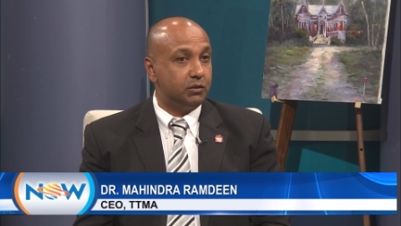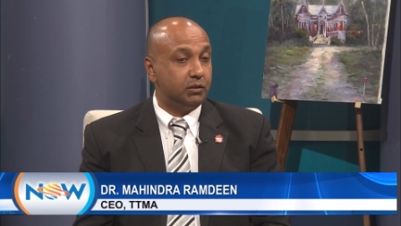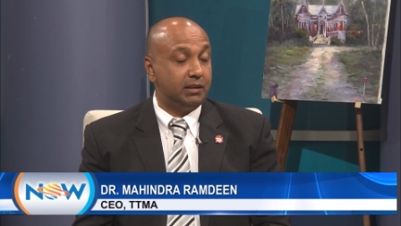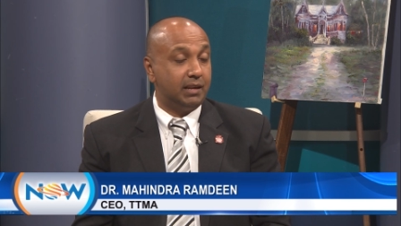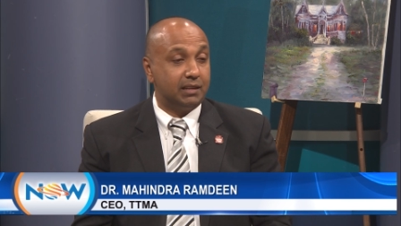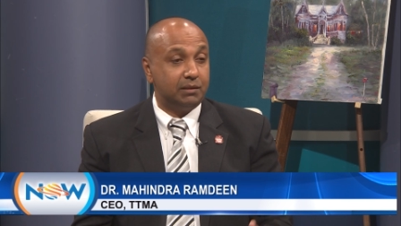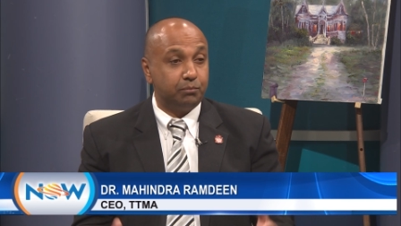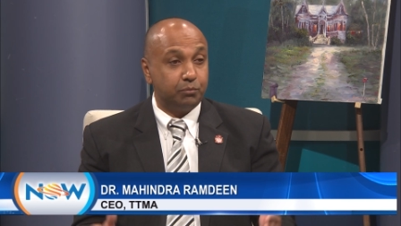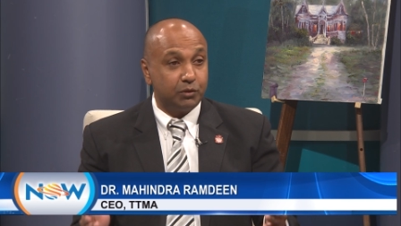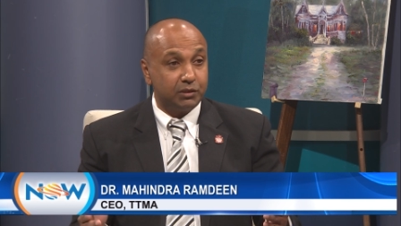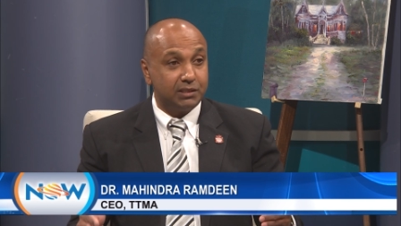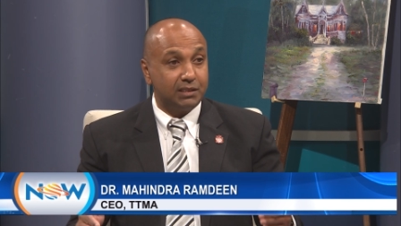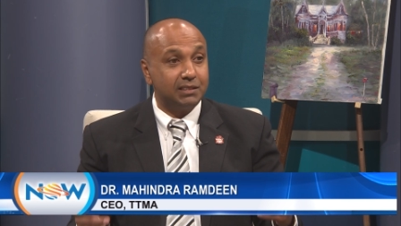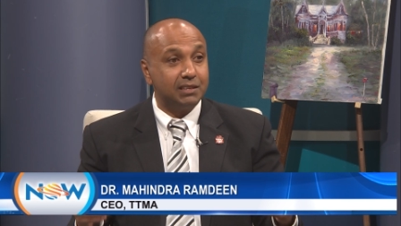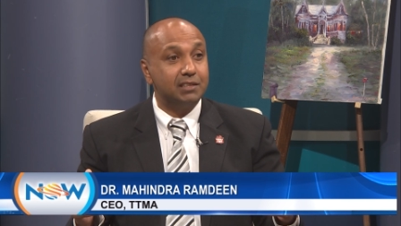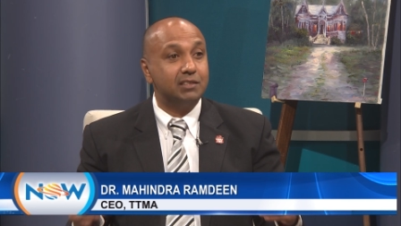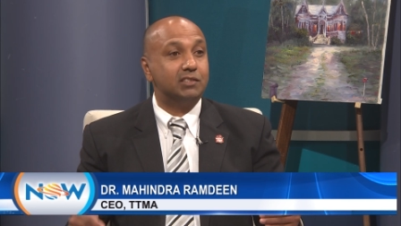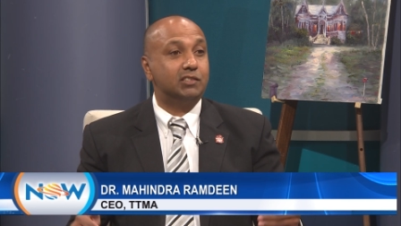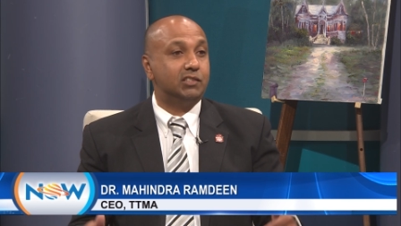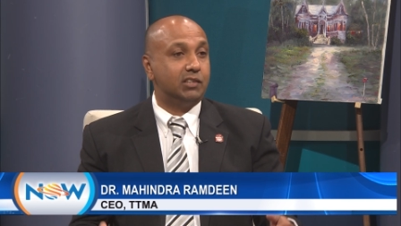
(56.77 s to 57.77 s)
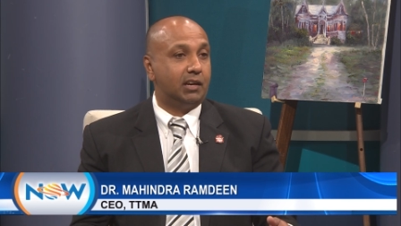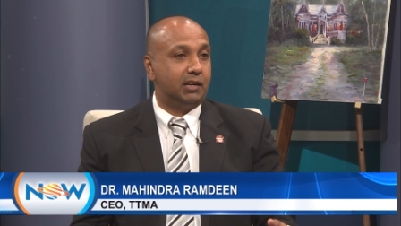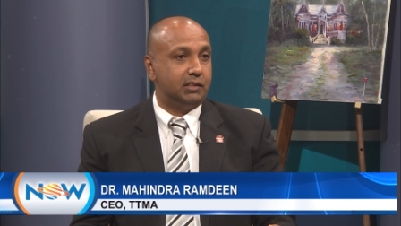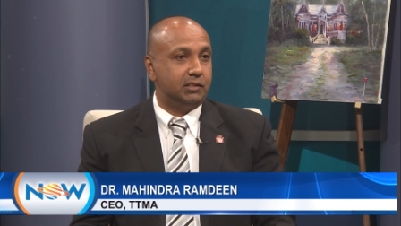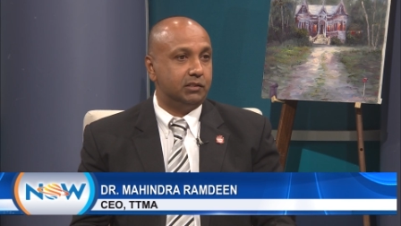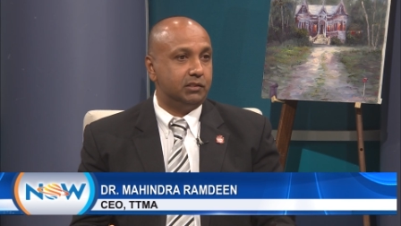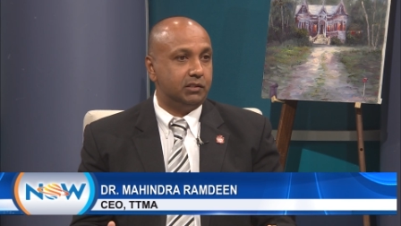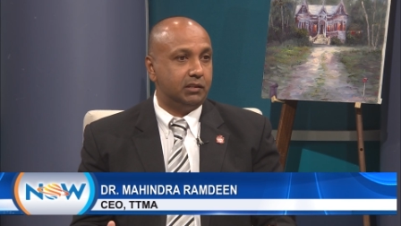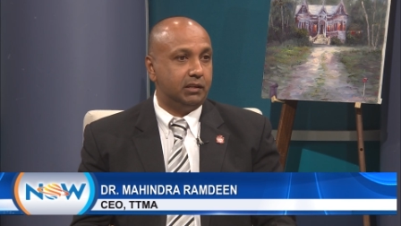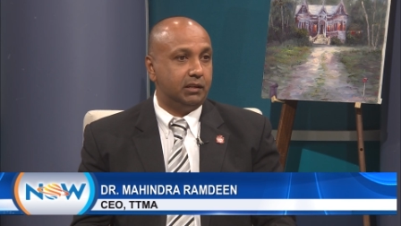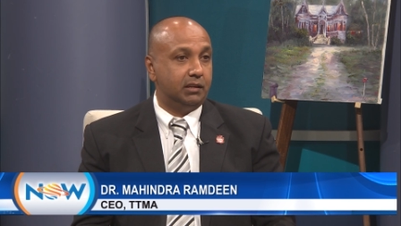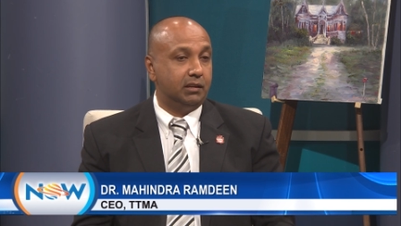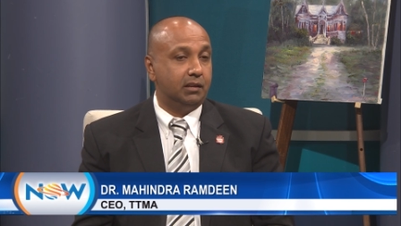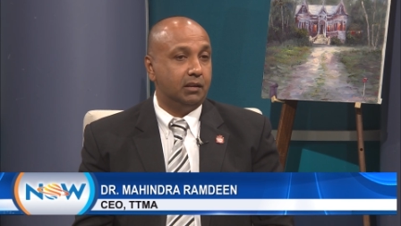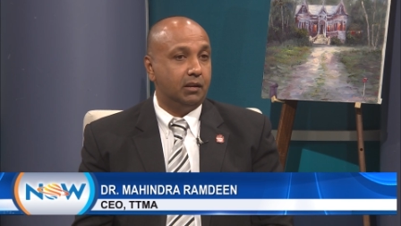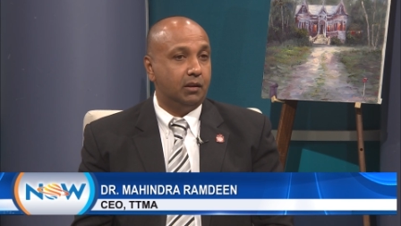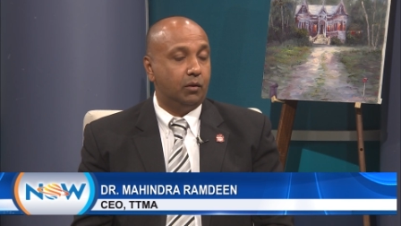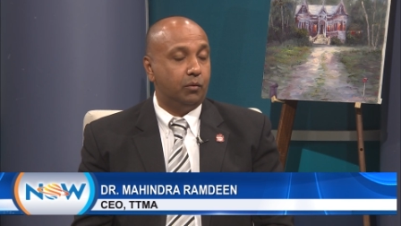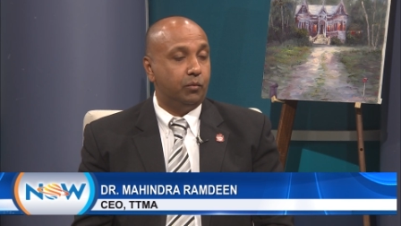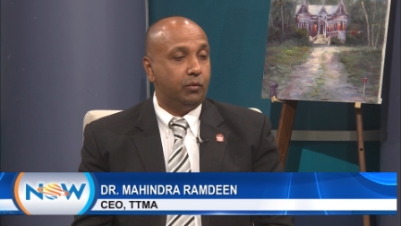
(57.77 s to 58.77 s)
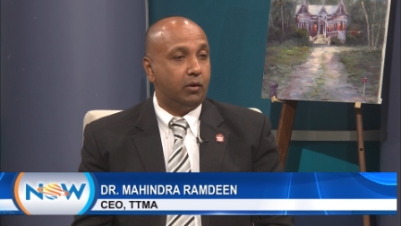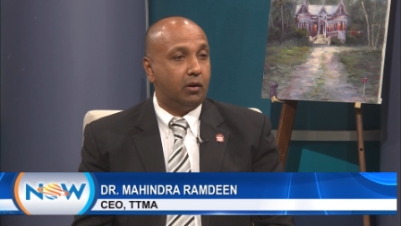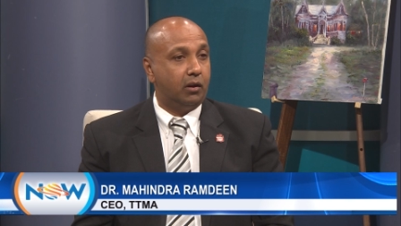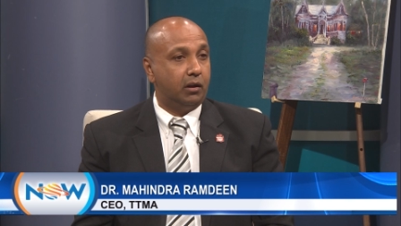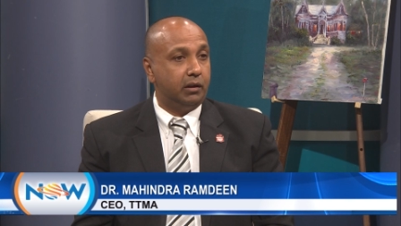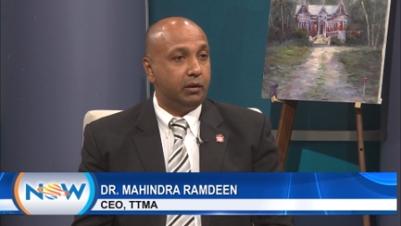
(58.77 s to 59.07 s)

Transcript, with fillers: So that process has started today. Mm.